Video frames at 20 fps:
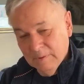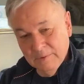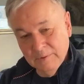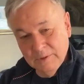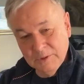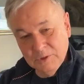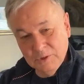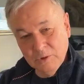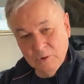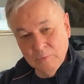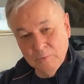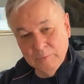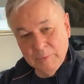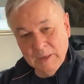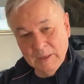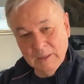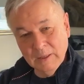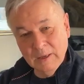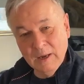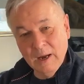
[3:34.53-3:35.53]
that you
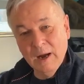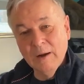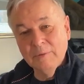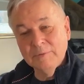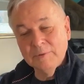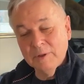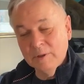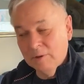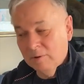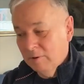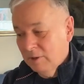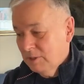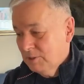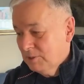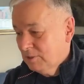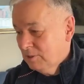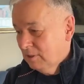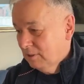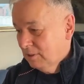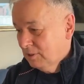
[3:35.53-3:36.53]
pedal after the
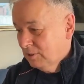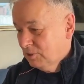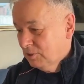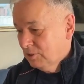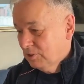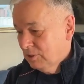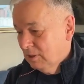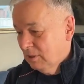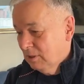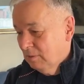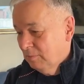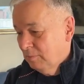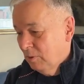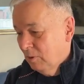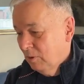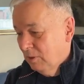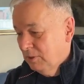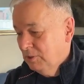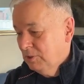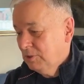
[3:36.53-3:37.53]
grace note. That's just a little
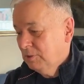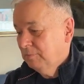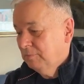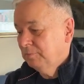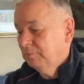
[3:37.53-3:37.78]
point.